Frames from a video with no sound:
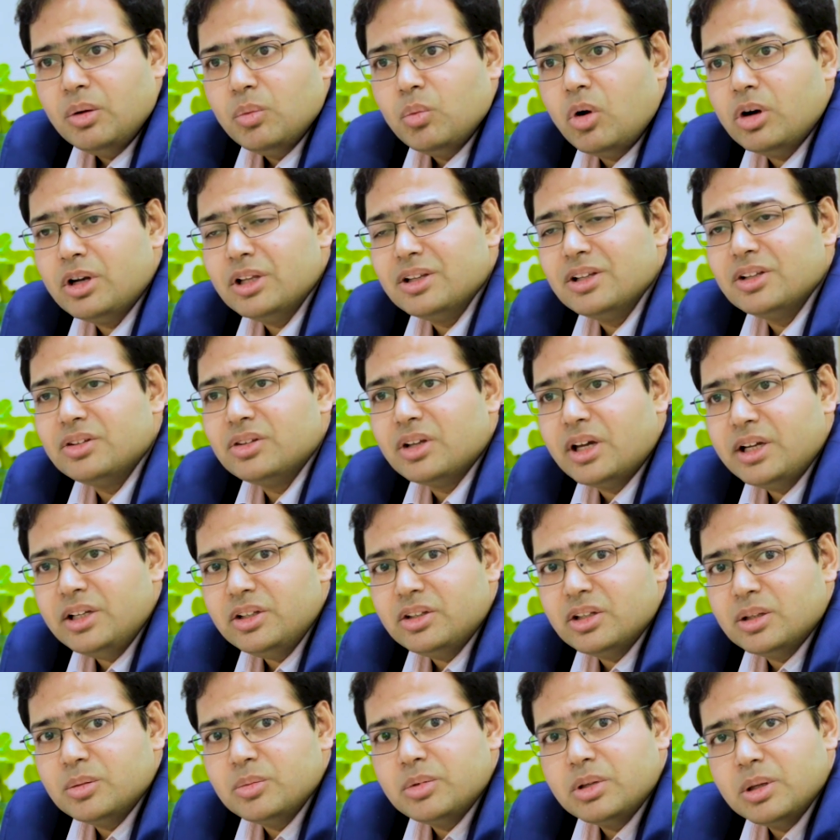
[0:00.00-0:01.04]
what are the
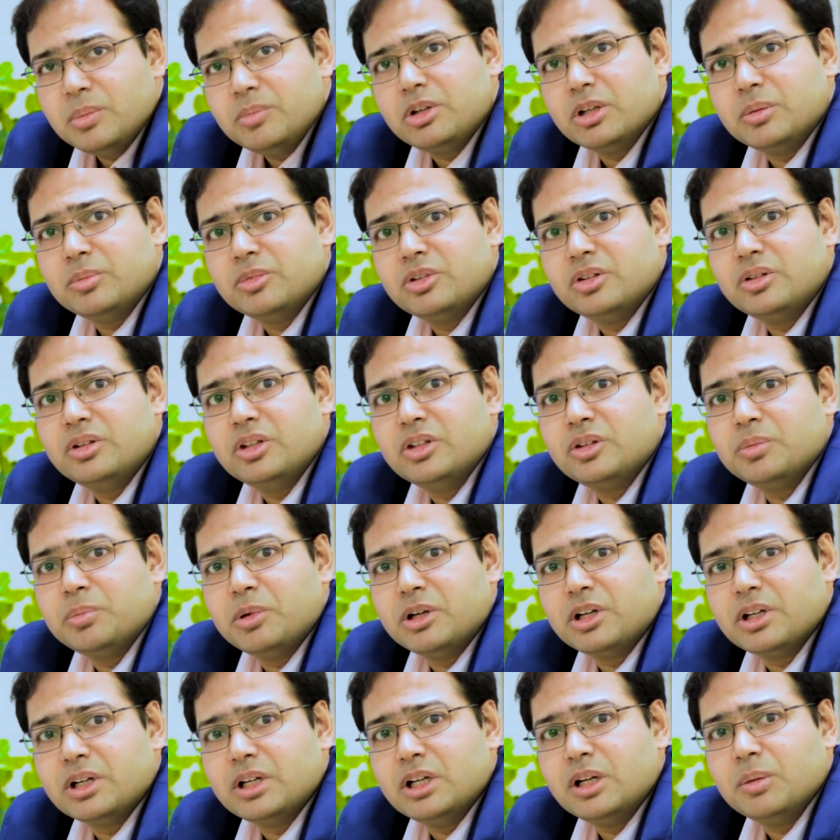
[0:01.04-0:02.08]
signs and symptoms this
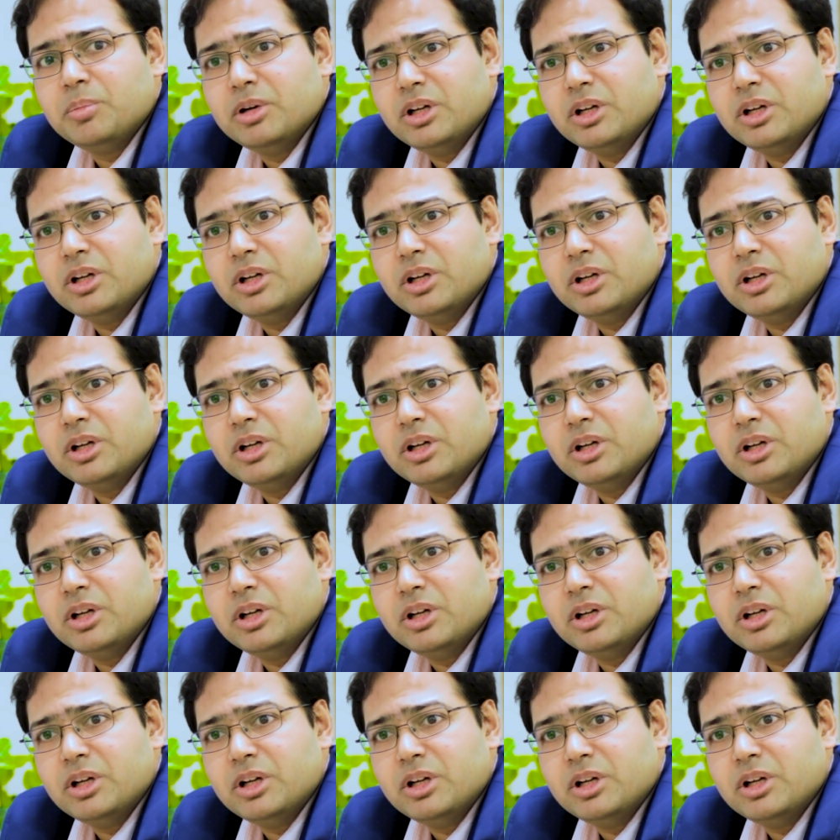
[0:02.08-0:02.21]
particular